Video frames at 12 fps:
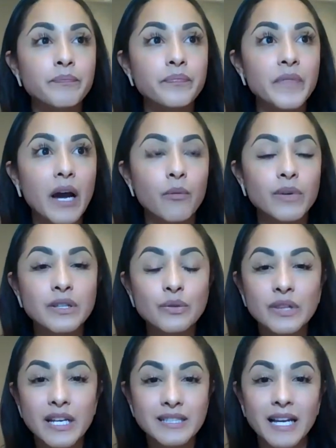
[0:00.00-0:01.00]
I would do
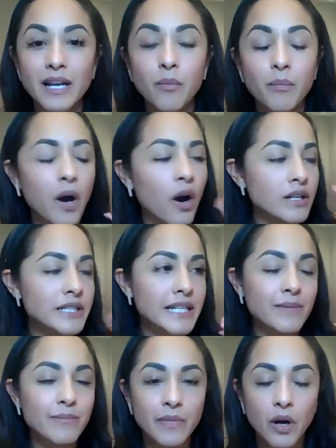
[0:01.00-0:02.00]
things like our
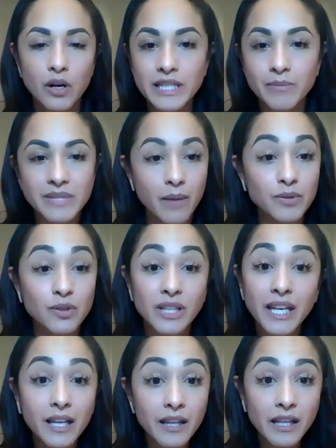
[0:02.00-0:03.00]
team is absolutely
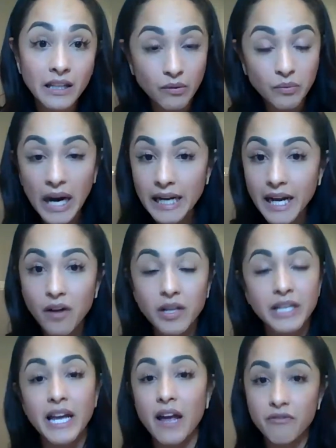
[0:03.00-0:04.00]
killing it right now.
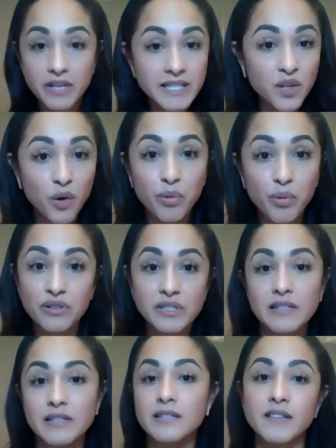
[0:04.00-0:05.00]
Like every single
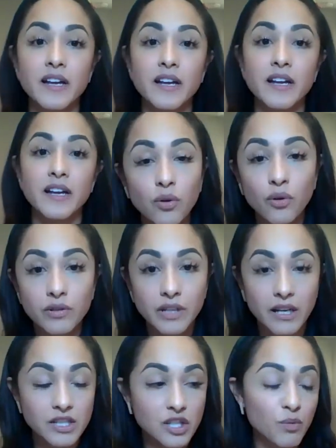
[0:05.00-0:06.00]
person is signing up a loyal
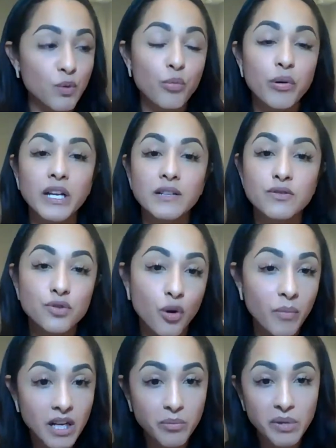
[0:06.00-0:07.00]
customer. We're putting so
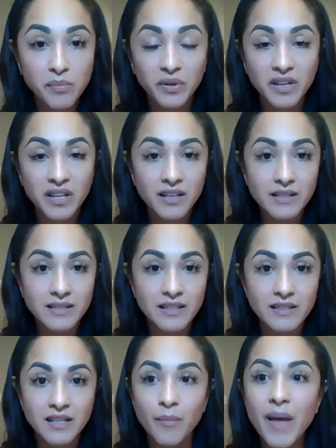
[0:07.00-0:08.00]
many people into the
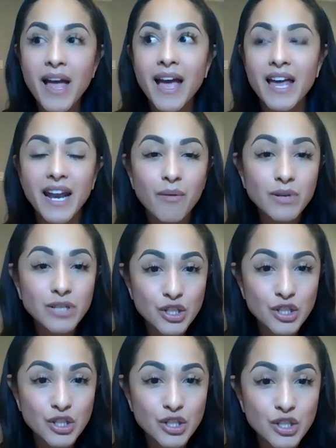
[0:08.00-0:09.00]
system. And I was
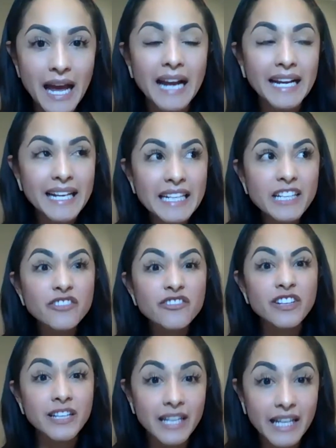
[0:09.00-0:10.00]
doing that
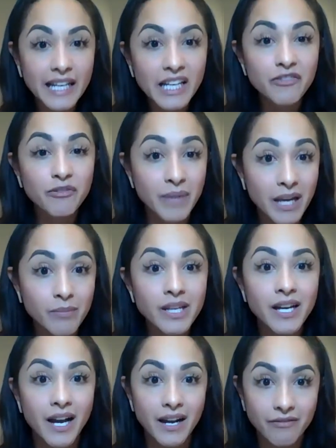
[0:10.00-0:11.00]
even if
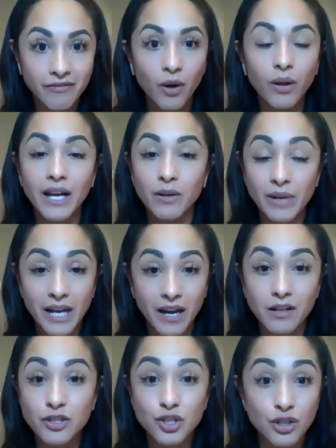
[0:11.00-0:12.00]
maybe I felt like we had
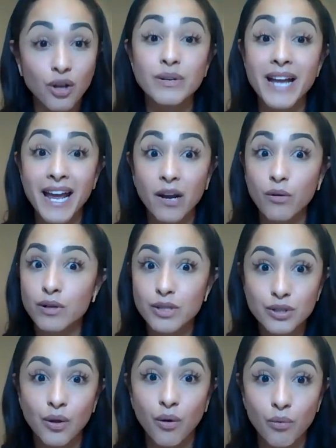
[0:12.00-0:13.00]
a slow day or a
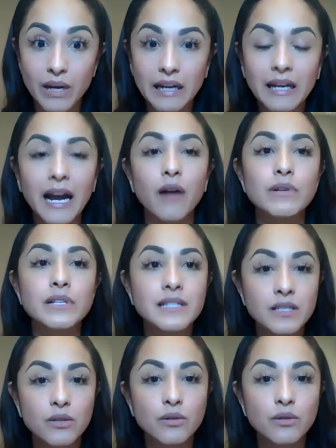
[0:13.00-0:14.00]
slow week. I was
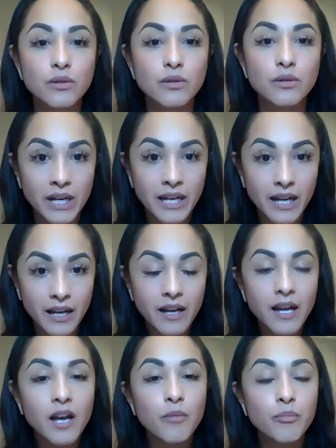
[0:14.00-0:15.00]
still doing it,
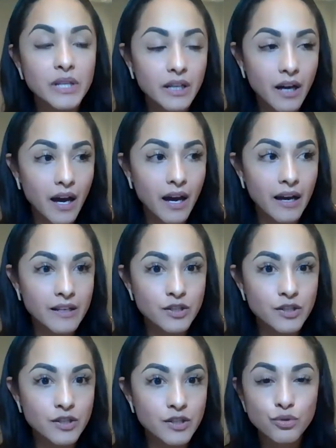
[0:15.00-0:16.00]
because
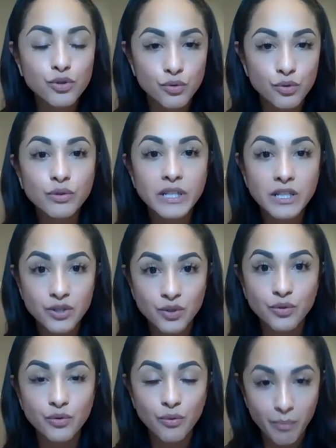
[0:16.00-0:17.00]
you truly
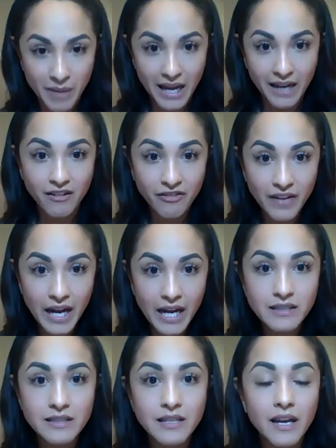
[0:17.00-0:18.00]
do manifest
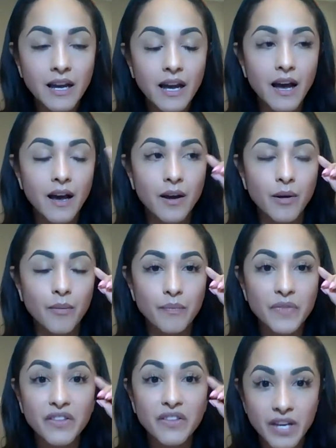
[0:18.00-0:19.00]

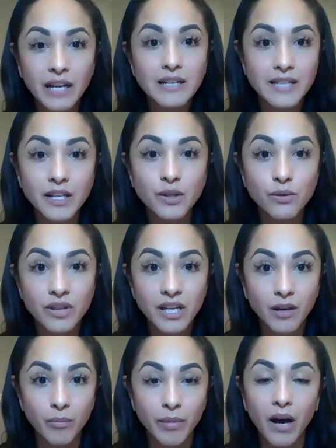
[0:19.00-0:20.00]
the things that you think
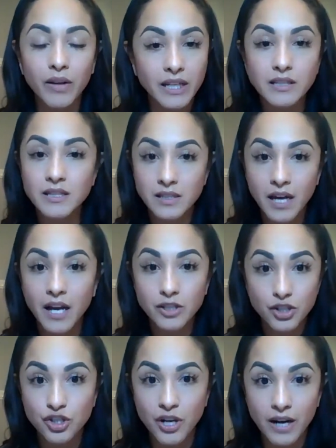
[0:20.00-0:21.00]
about. Like it's not
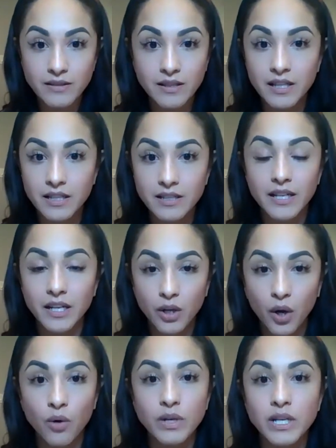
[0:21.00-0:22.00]
just this like
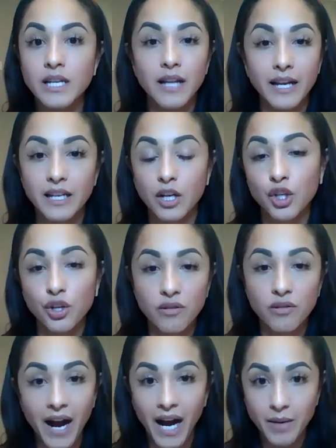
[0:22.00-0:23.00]
hokey, like
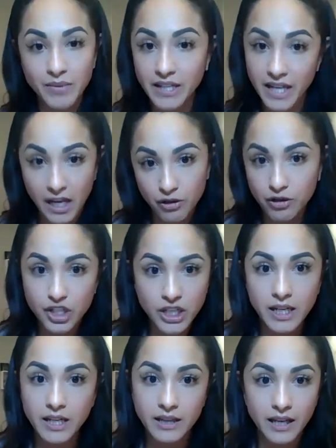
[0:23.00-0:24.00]
good vibes and
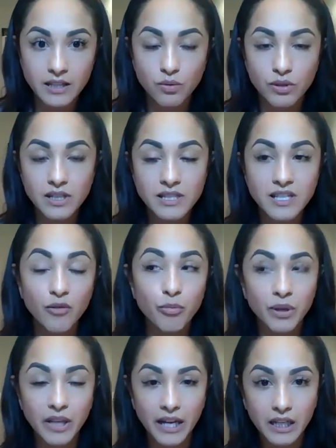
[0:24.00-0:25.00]
energy and that sort of stuff,
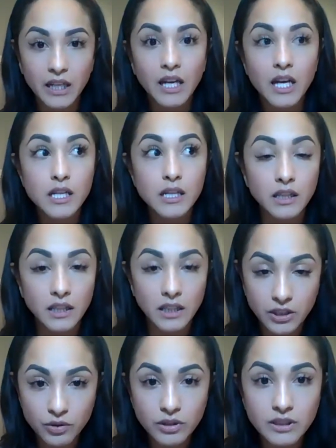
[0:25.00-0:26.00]
but like
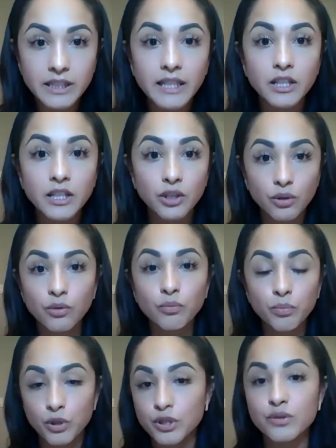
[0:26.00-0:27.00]
literally you
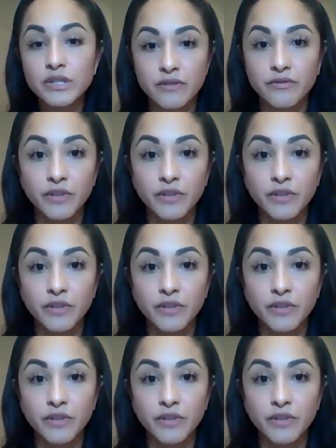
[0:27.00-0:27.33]
produce different